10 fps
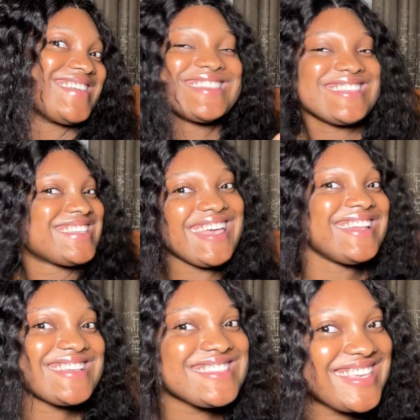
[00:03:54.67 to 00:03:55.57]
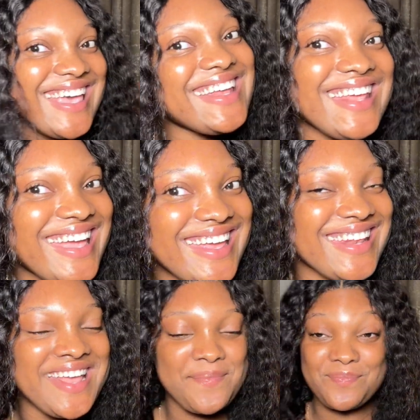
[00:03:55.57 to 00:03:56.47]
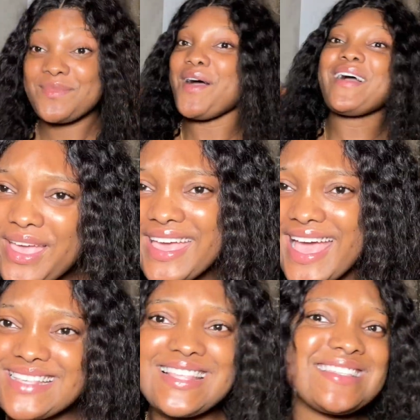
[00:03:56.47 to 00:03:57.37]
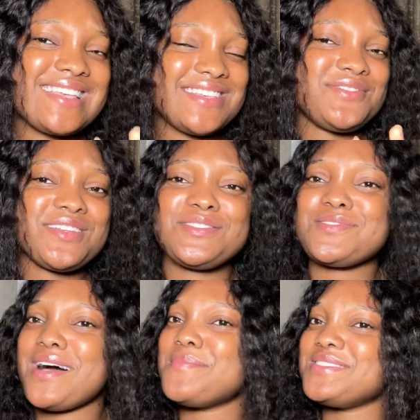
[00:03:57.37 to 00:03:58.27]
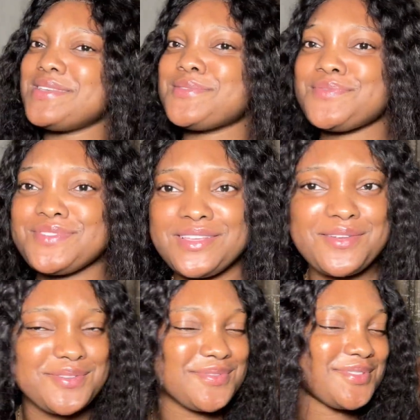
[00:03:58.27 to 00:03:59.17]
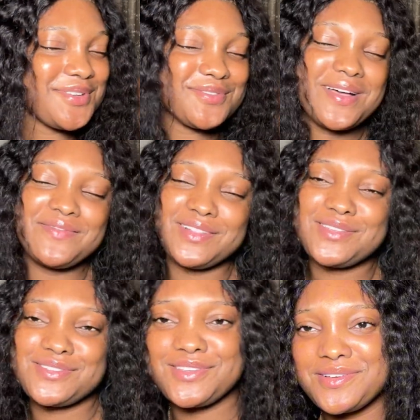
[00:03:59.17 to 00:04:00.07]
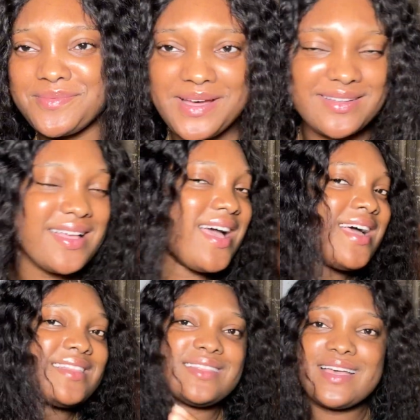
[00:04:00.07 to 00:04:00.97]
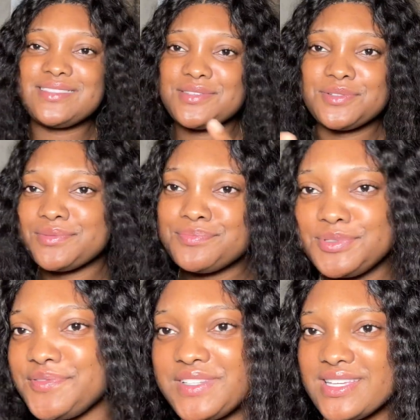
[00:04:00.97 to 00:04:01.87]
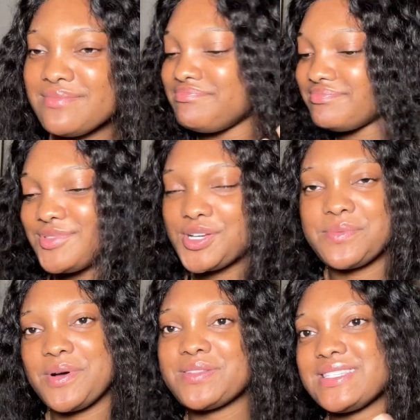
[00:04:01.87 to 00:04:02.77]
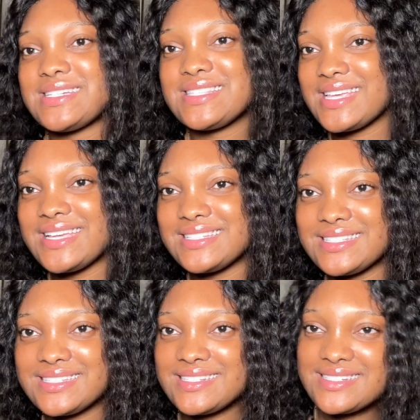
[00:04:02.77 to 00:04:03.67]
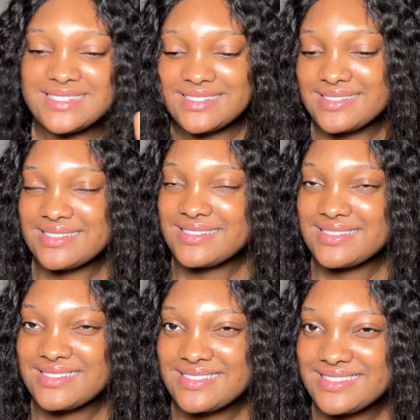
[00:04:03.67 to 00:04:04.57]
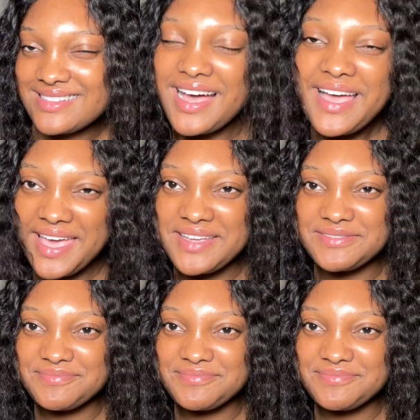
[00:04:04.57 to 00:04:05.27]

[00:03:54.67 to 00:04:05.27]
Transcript: The skin is skinning. Okay, guys, let's get straight into our business of today because we sure do have a lot to about. Let's briefly talk about it. And okay.